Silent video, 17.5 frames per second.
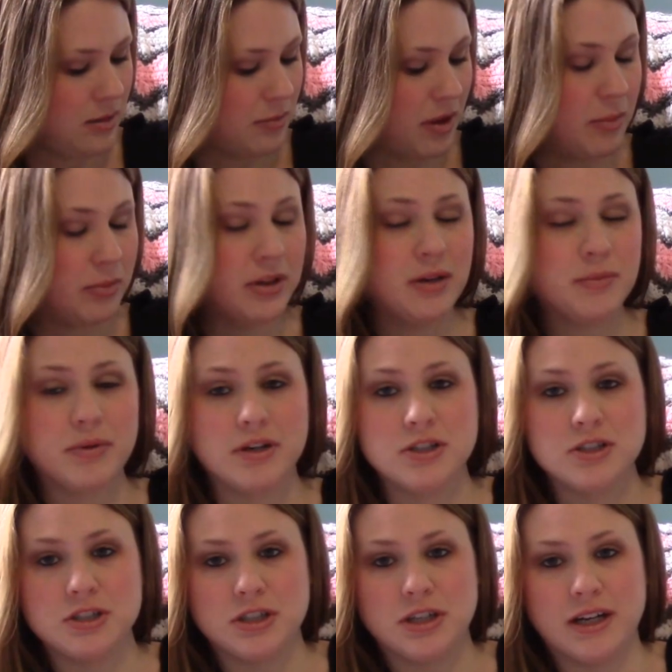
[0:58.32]
my blood
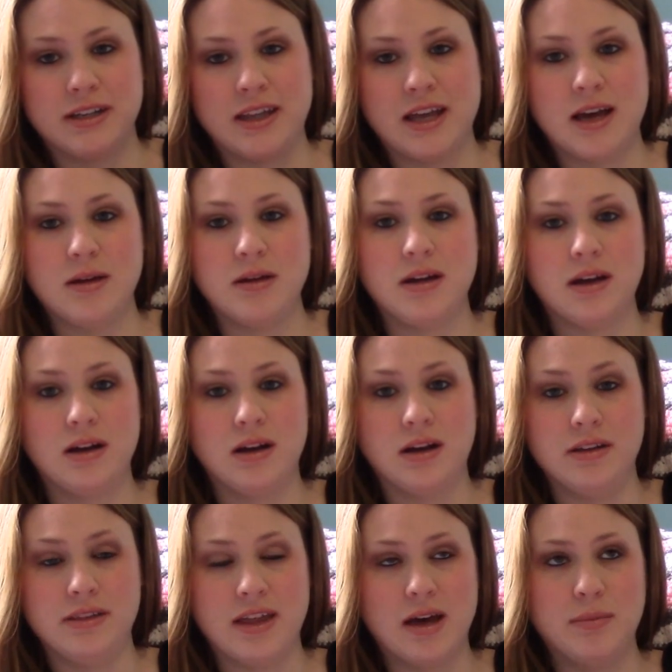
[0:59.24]
pressure at
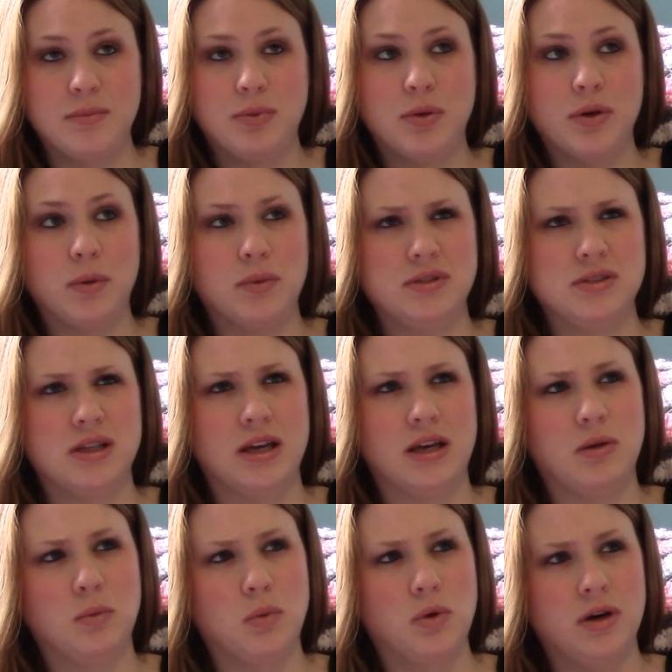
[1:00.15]
that point was
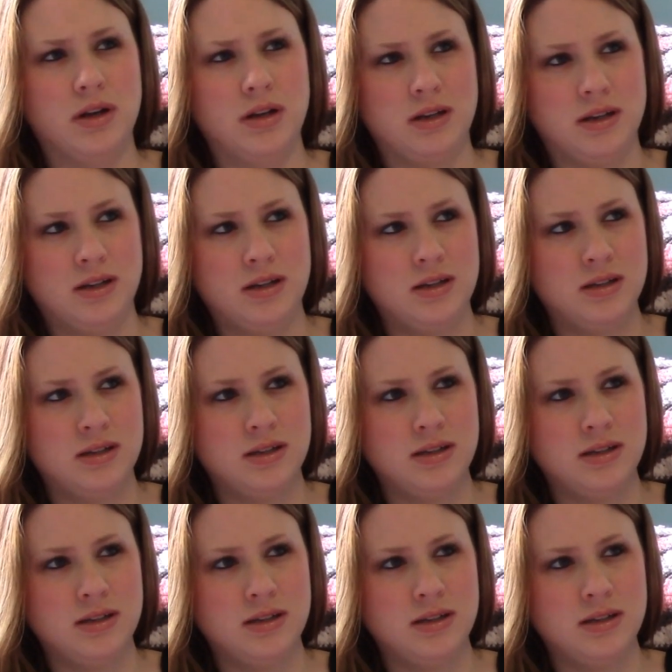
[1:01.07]
like I